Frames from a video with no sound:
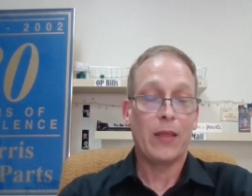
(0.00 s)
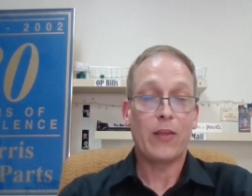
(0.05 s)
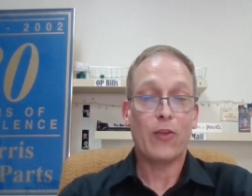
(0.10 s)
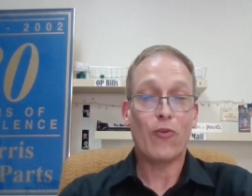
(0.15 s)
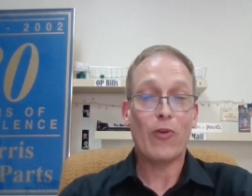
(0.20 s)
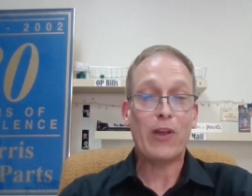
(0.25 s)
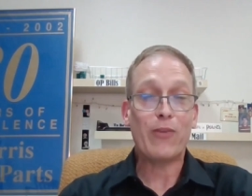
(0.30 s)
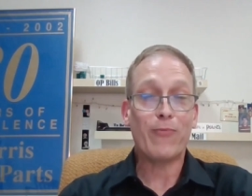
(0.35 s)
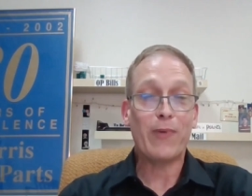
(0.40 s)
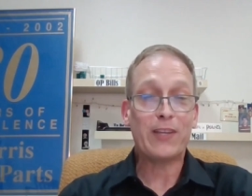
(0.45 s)
the
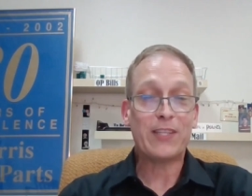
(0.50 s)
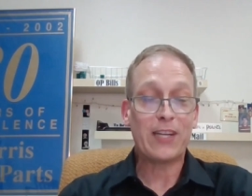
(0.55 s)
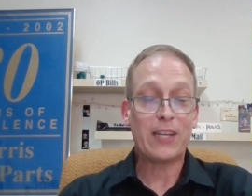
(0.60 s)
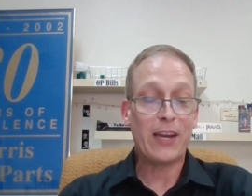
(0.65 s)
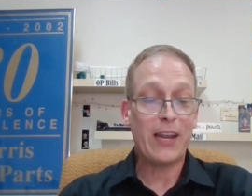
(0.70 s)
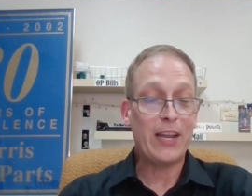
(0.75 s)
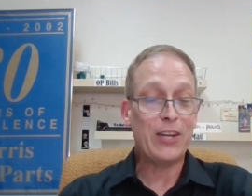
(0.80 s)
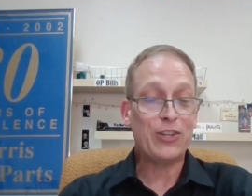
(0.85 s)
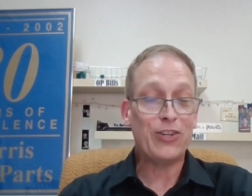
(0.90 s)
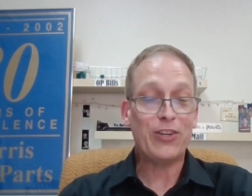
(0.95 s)
great
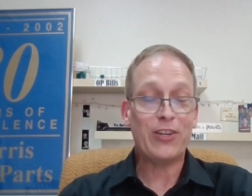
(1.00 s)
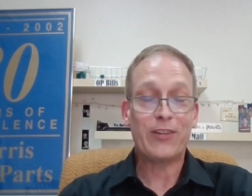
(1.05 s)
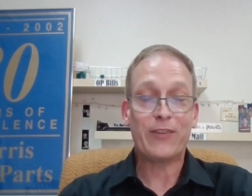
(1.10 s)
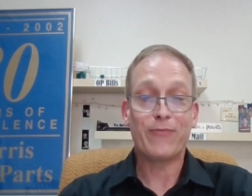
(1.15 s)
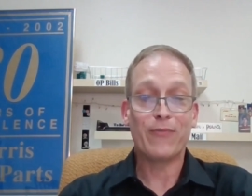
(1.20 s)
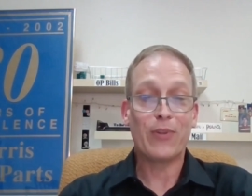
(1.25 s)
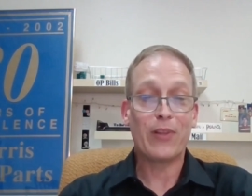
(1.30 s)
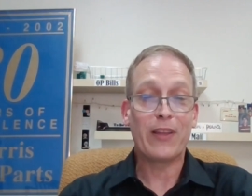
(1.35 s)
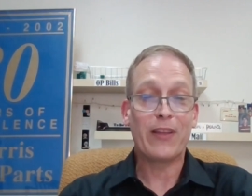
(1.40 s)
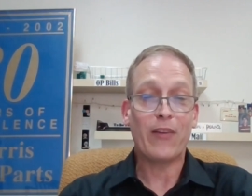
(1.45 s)
resignation,
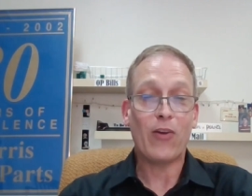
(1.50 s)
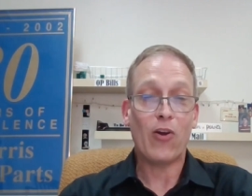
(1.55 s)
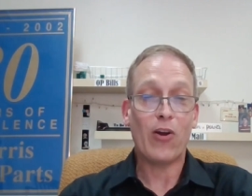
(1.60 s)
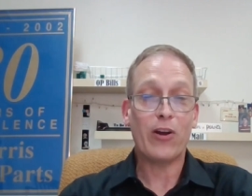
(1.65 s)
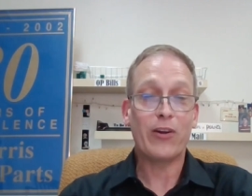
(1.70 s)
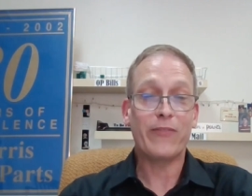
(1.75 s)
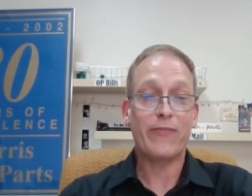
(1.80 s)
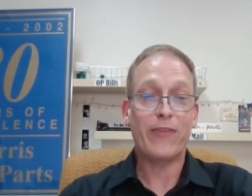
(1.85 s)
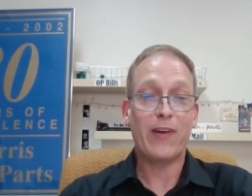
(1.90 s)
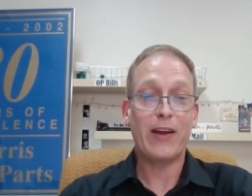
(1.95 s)
it's really
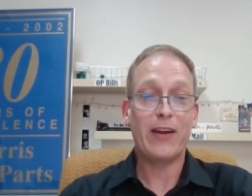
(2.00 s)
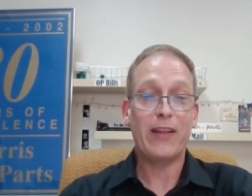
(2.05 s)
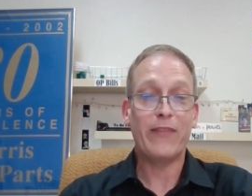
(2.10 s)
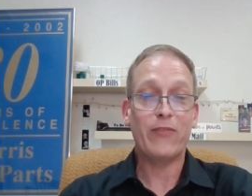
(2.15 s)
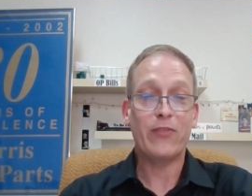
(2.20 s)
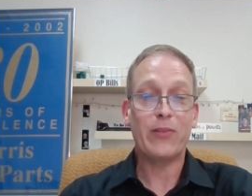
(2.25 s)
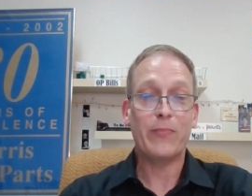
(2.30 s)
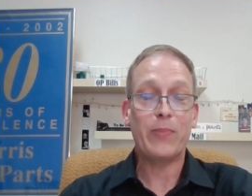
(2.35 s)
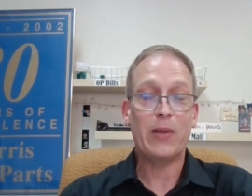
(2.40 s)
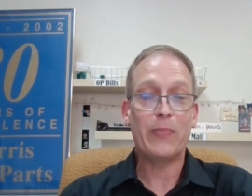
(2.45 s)
hard to find
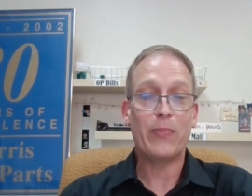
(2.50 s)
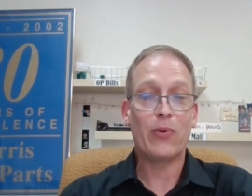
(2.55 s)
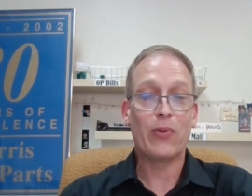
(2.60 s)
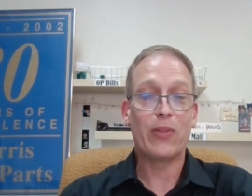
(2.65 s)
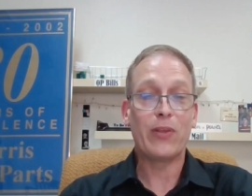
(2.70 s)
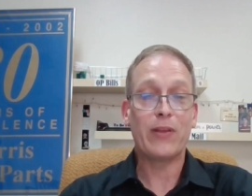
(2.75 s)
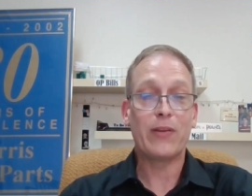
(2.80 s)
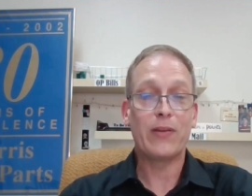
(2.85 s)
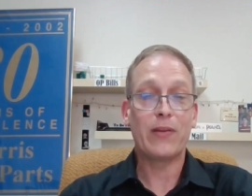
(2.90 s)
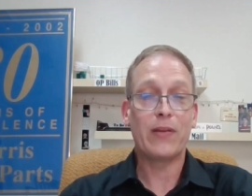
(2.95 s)
even the
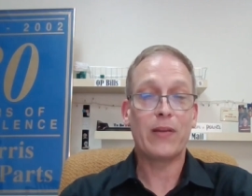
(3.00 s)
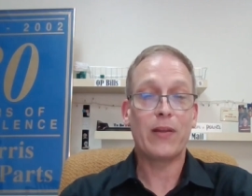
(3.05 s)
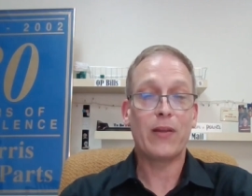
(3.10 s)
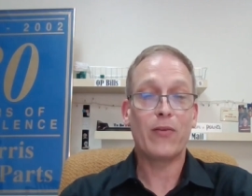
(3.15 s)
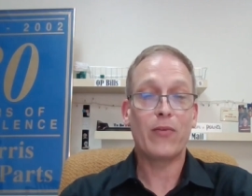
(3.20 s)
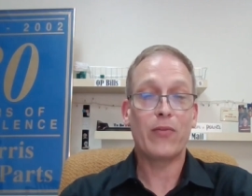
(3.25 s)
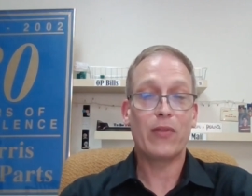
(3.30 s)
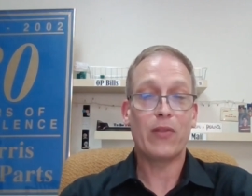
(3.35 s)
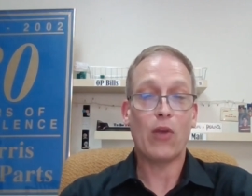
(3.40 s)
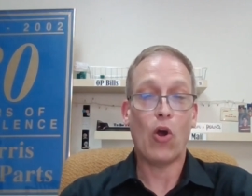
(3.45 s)
people that, you
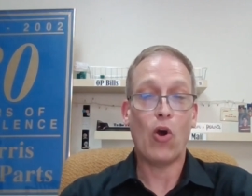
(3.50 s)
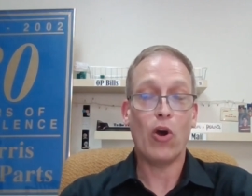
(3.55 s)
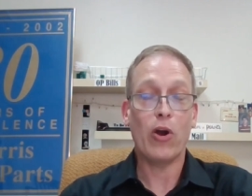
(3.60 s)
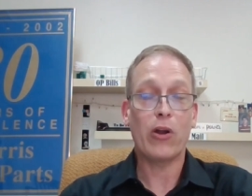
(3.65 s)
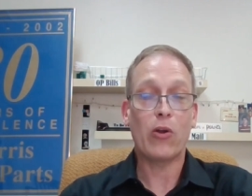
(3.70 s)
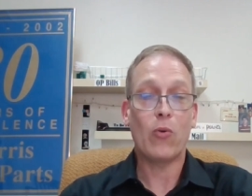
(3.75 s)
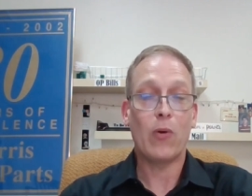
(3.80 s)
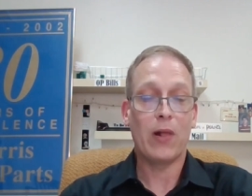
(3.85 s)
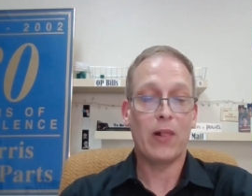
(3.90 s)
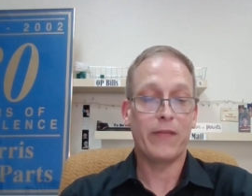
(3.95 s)
know, that are
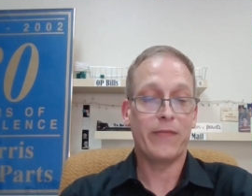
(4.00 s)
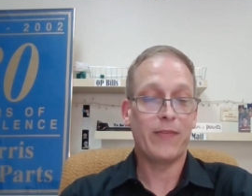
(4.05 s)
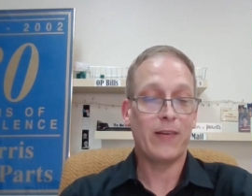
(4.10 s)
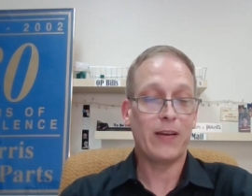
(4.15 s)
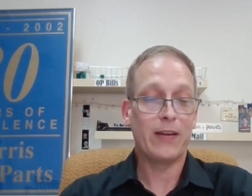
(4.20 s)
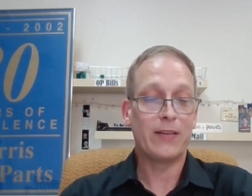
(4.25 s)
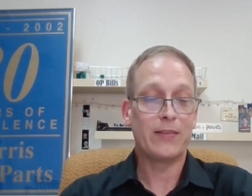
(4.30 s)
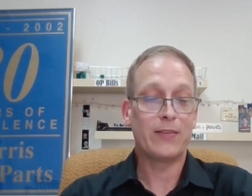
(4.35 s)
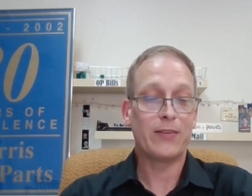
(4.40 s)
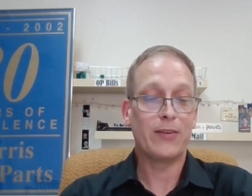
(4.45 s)

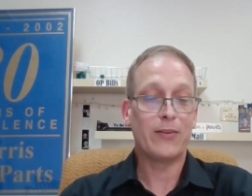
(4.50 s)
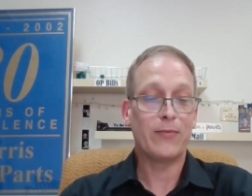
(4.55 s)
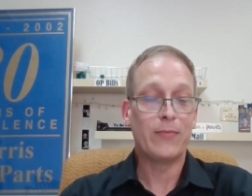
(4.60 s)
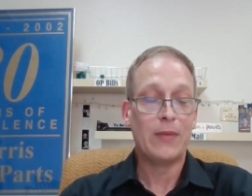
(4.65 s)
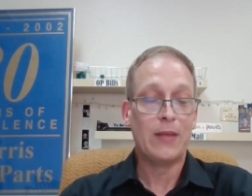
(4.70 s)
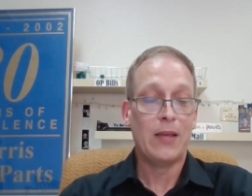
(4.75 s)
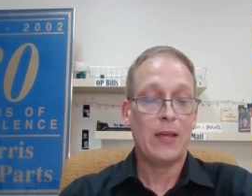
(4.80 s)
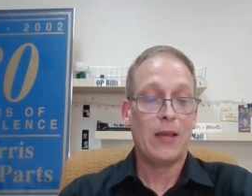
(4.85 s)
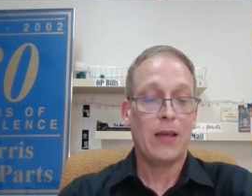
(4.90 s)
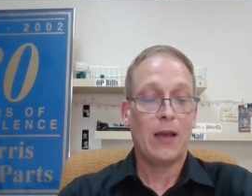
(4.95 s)
qualified. So
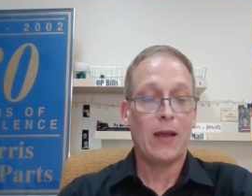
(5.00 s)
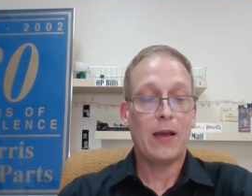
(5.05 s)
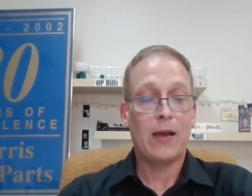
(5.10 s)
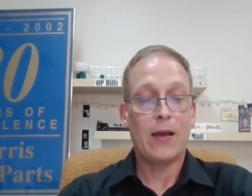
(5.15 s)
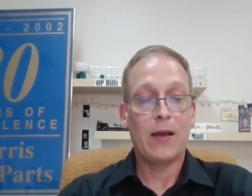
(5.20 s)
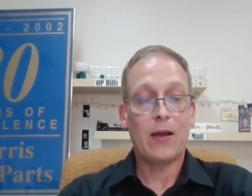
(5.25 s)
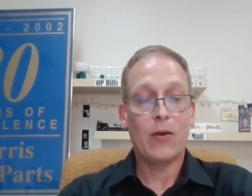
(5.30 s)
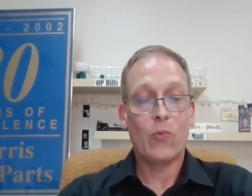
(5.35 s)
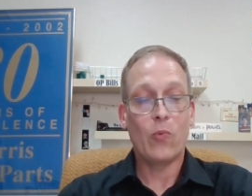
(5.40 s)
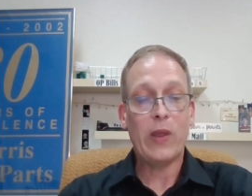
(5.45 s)

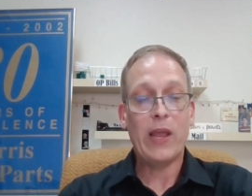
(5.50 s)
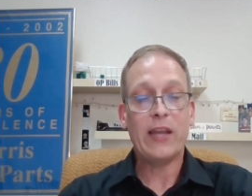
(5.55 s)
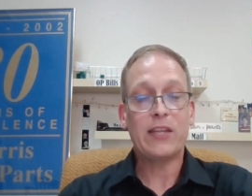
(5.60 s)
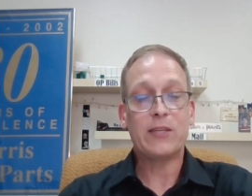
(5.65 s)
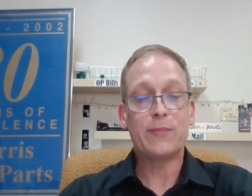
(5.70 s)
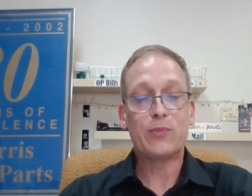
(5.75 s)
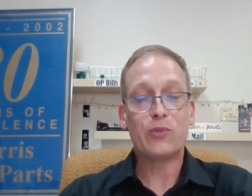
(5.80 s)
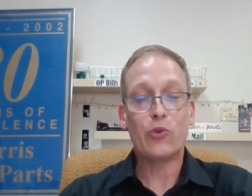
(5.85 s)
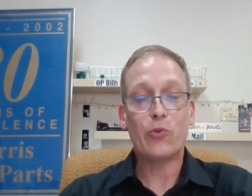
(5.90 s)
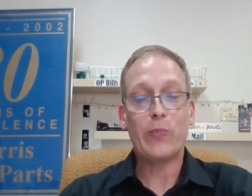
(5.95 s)
uh, we
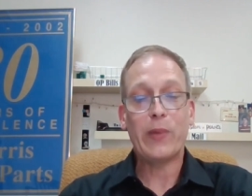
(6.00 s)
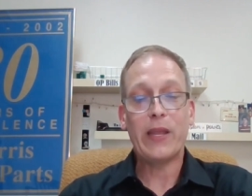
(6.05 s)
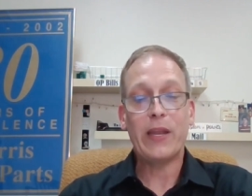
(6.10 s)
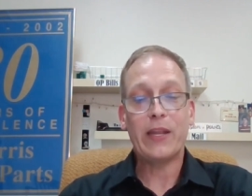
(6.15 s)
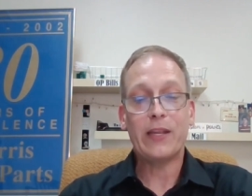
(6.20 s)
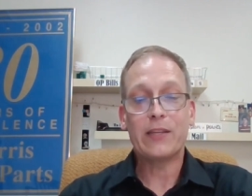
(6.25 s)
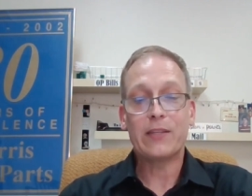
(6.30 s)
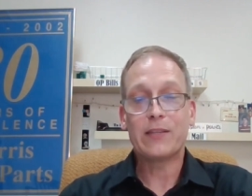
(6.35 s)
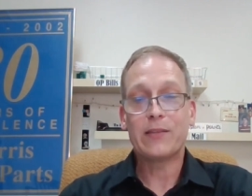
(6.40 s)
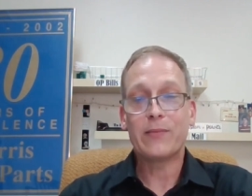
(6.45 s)
had some Zoom
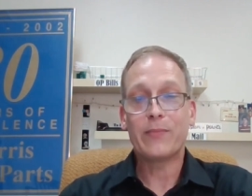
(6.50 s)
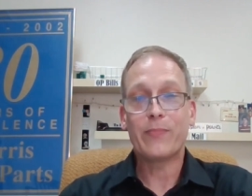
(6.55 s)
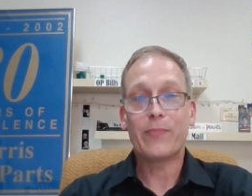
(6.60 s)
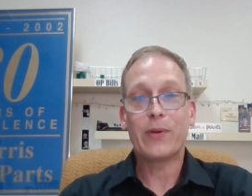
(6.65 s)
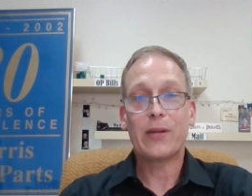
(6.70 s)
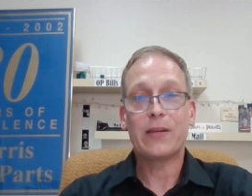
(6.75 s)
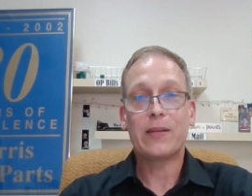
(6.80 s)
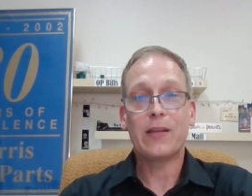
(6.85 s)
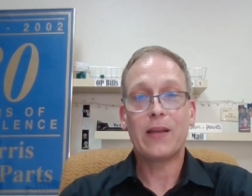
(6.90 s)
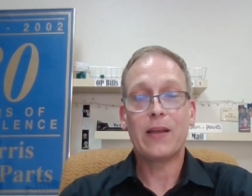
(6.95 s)
meetings,
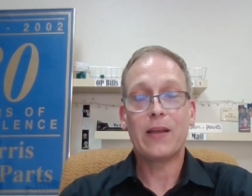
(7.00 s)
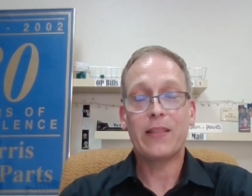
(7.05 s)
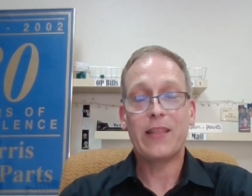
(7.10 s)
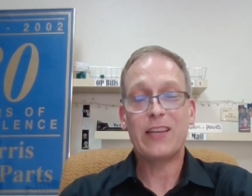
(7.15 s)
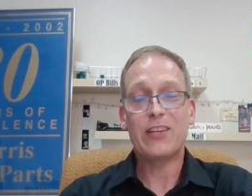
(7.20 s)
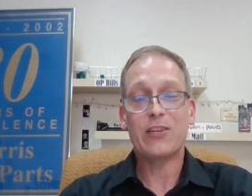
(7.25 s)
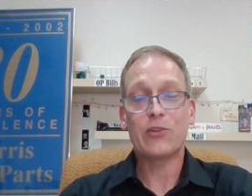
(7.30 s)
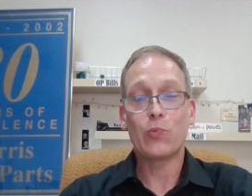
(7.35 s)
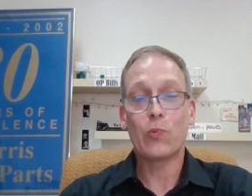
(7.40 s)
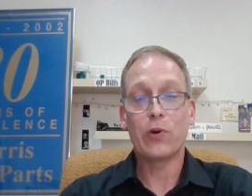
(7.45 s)
but uh,
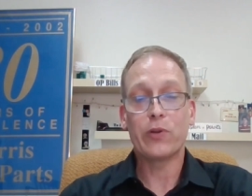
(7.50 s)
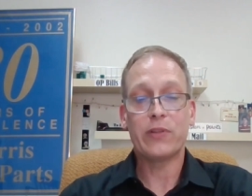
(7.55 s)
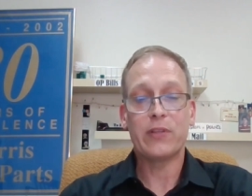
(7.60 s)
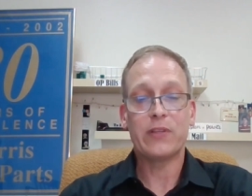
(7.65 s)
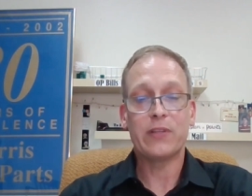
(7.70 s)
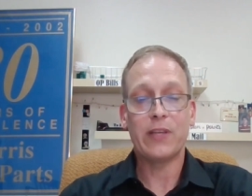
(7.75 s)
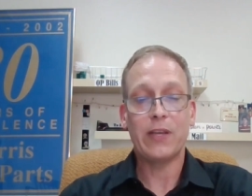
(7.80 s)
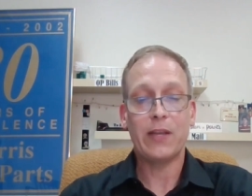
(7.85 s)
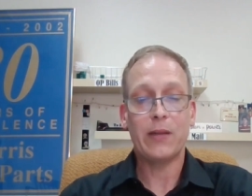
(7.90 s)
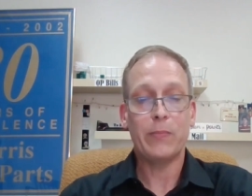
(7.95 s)
they just weren't
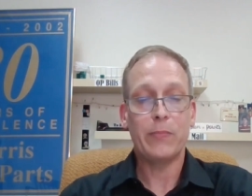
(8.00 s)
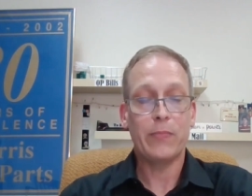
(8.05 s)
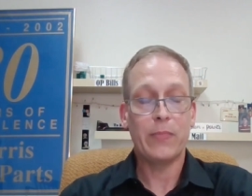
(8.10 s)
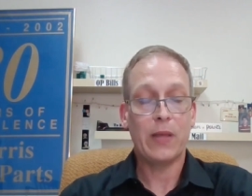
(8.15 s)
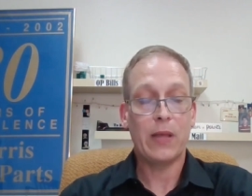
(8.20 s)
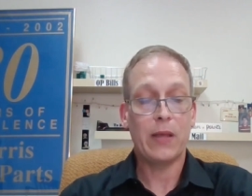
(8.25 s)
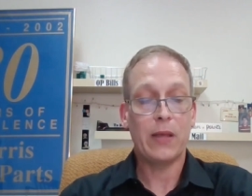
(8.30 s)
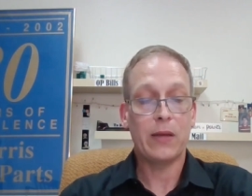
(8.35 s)
the same.